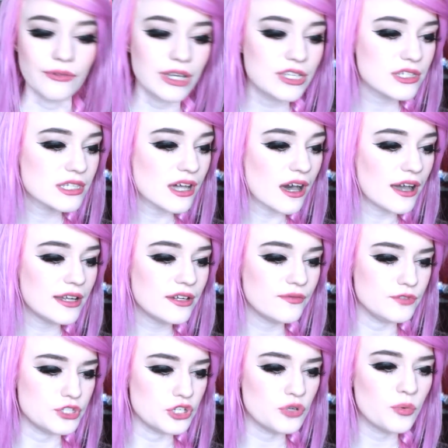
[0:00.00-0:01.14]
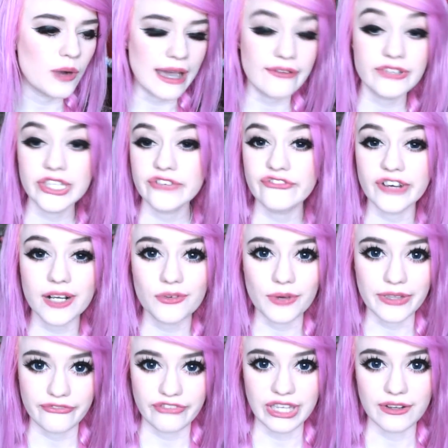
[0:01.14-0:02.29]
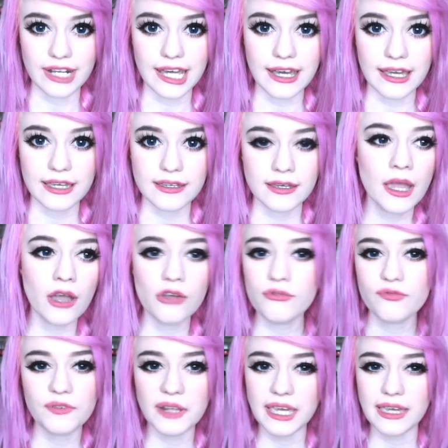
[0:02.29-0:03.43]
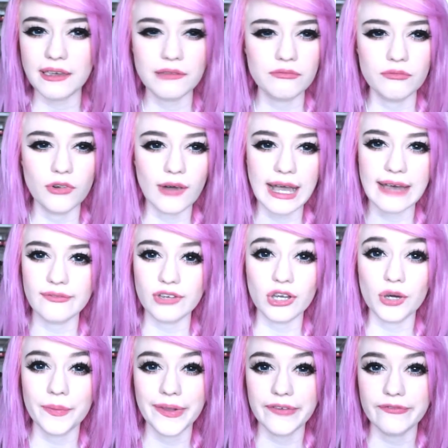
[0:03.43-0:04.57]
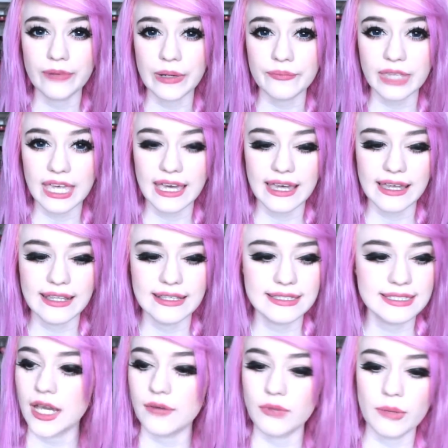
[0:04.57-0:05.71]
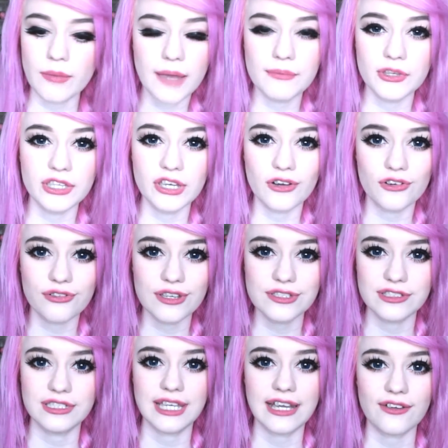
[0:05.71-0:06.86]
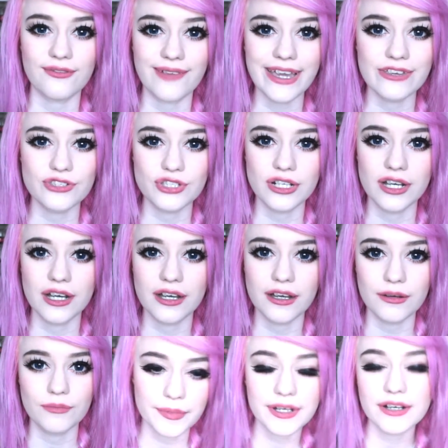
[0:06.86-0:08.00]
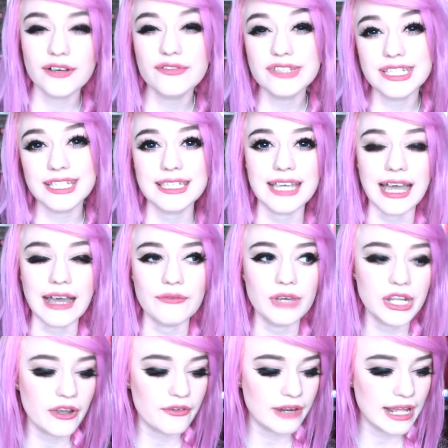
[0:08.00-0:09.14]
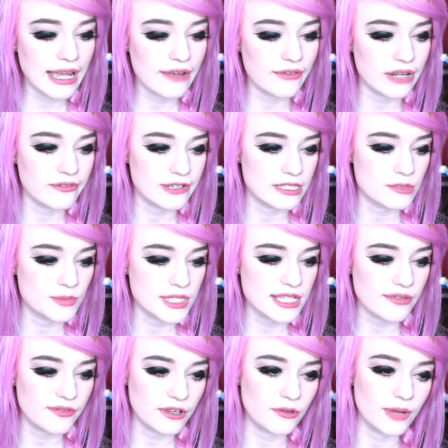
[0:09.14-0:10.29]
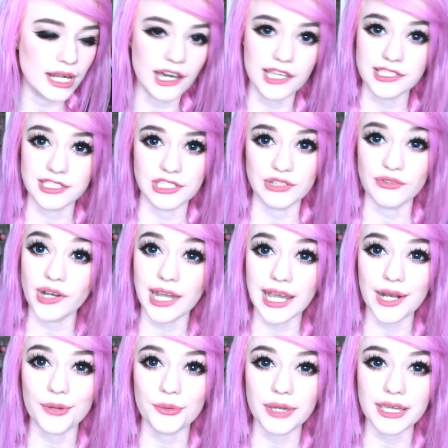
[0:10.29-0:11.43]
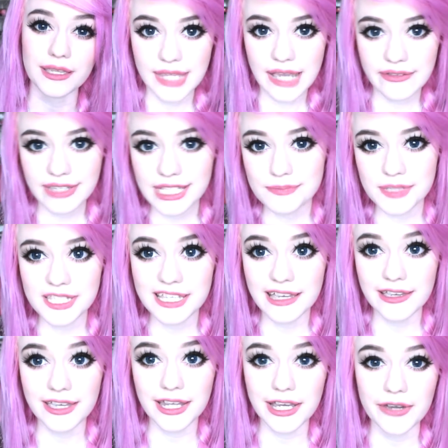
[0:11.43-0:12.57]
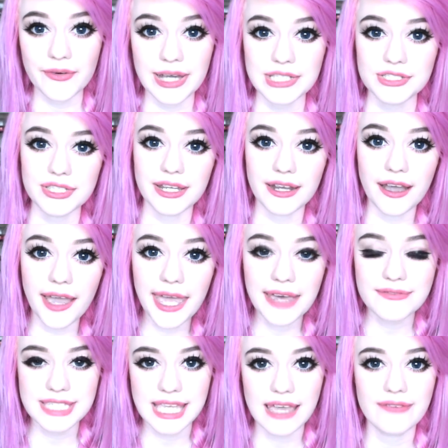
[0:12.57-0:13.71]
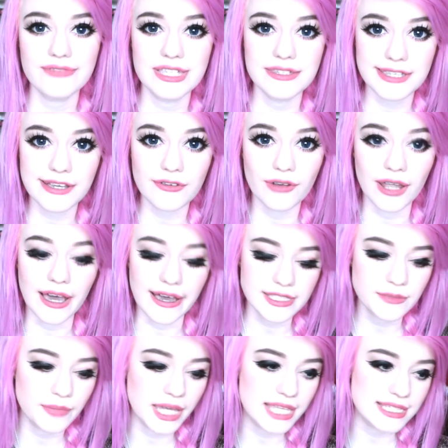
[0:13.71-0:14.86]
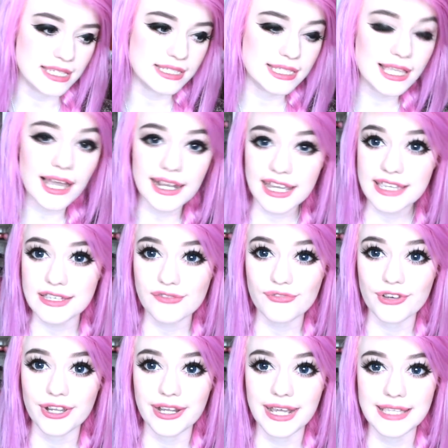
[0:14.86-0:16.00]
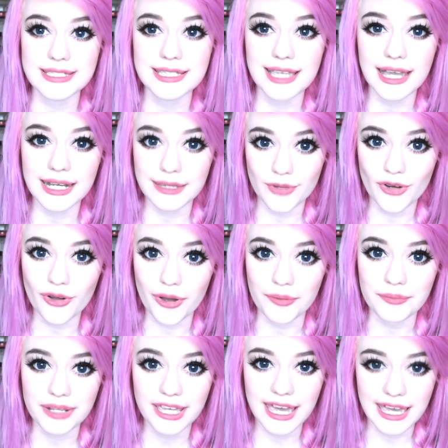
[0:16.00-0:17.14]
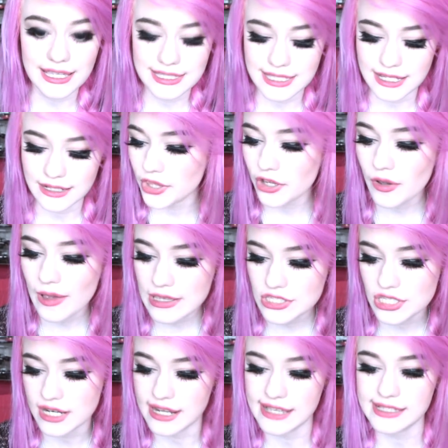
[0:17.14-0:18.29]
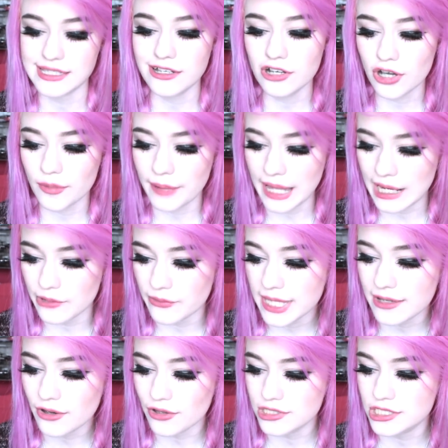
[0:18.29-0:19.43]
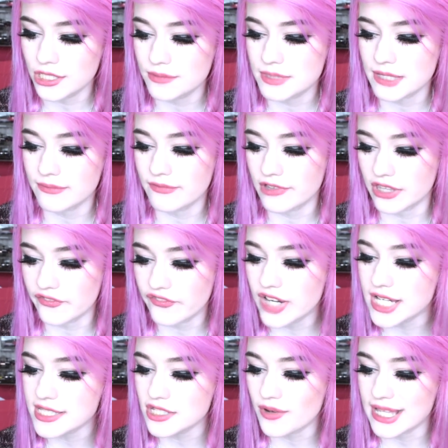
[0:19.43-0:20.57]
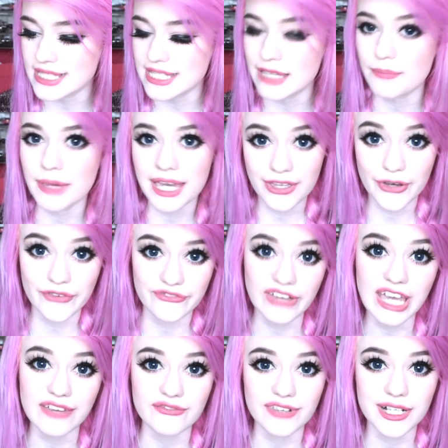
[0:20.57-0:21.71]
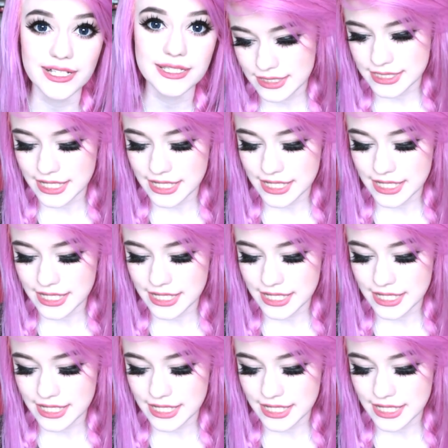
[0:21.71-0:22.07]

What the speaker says: We just kind of do whatever the fuck we feel like. Hopefully, we'll have a couple of pumpkins and we might put the old cringy decoration up. But other than that, we don't really have anything specific we like to do on Halloween. Now, this particular question I have saved until last because it's slightly different and slightly more complicated. But the question is, look up Halloween costumes and for the first 20, pick your favourite.